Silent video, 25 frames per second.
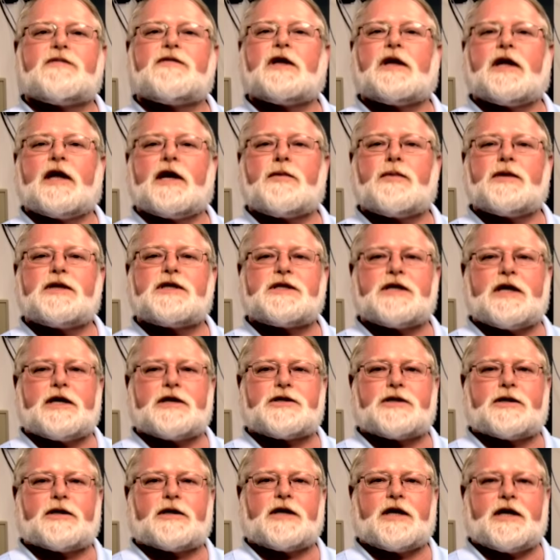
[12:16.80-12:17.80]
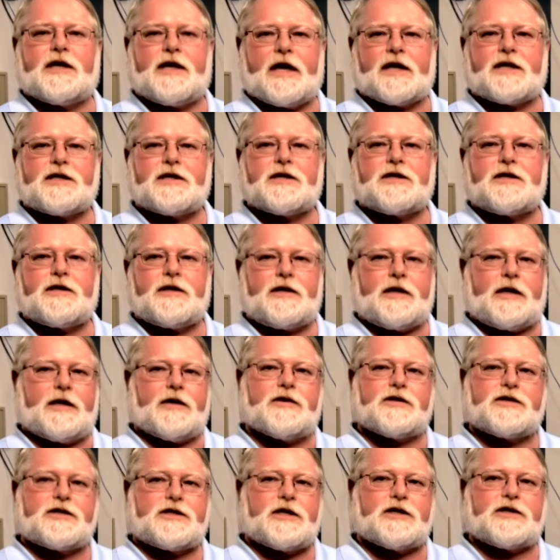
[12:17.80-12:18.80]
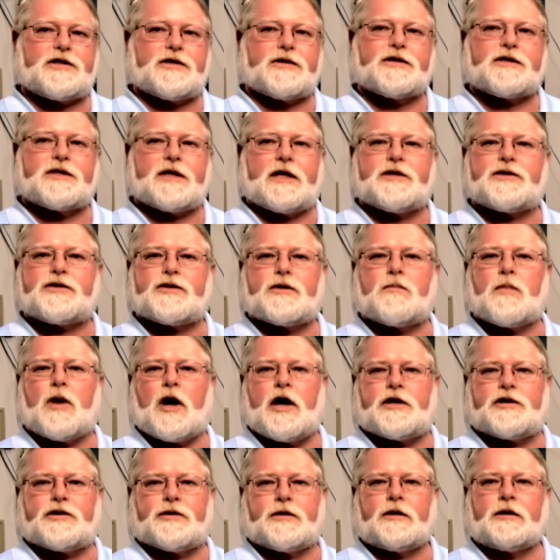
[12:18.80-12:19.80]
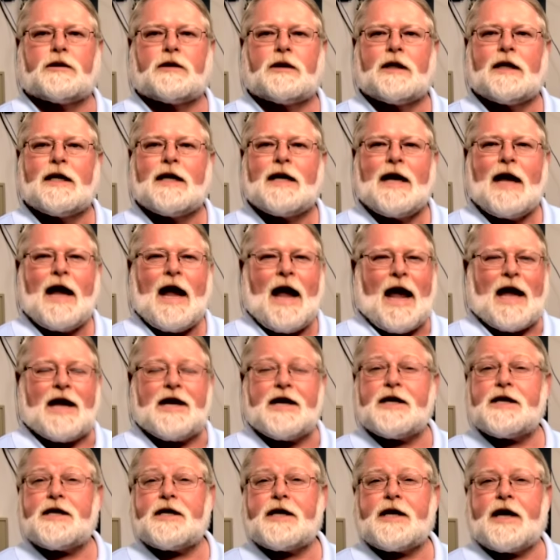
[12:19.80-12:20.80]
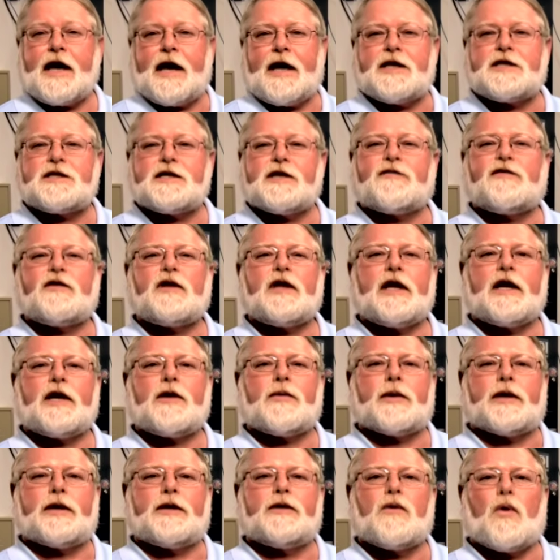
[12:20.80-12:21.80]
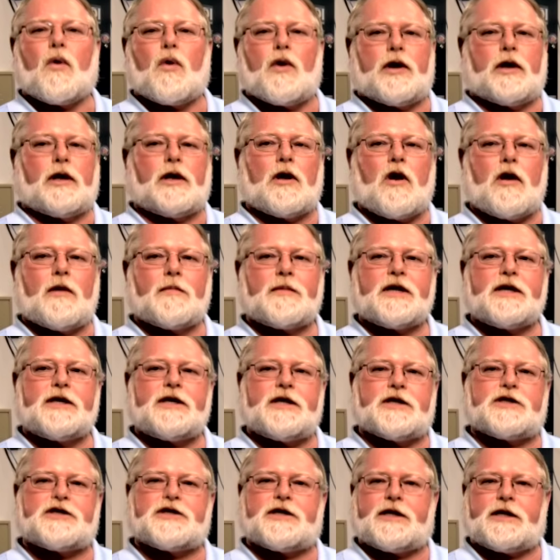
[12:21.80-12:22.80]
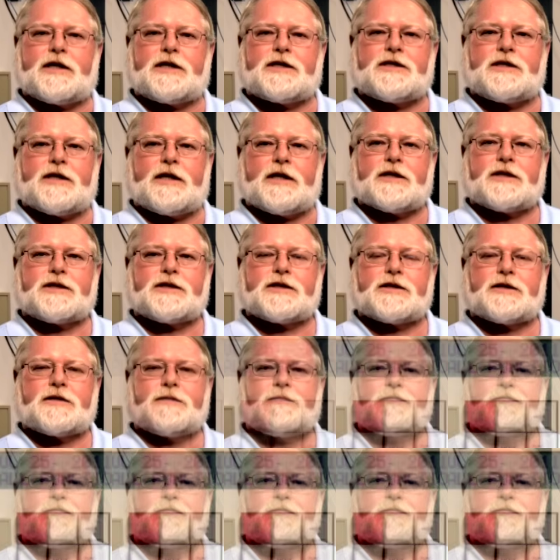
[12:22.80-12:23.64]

the liquid sensor connected to the interstitial sensor module and indicates if liquid or an alarm condition exists.